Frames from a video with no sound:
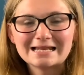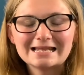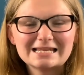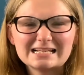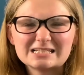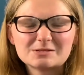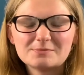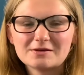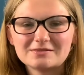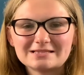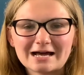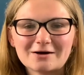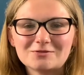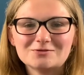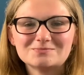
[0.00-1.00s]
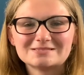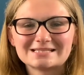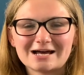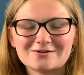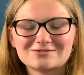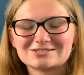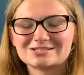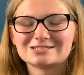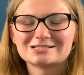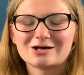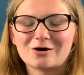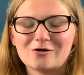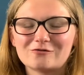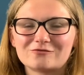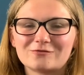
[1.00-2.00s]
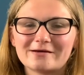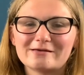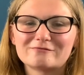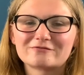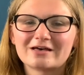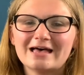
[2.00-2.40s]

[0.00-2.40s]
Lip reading: little bit down themselves to start off with,